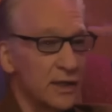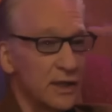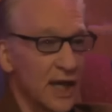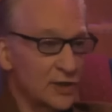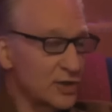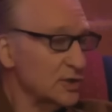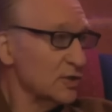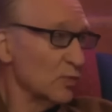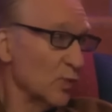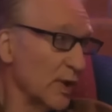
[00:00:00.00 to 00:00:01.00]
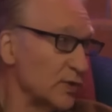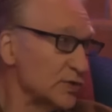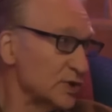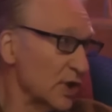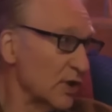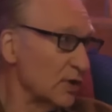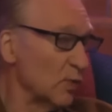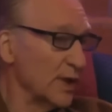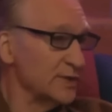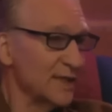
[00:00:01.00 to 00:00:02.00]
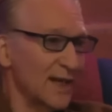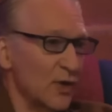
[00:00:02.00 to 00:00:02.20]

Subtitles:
Not just one whose turn was it,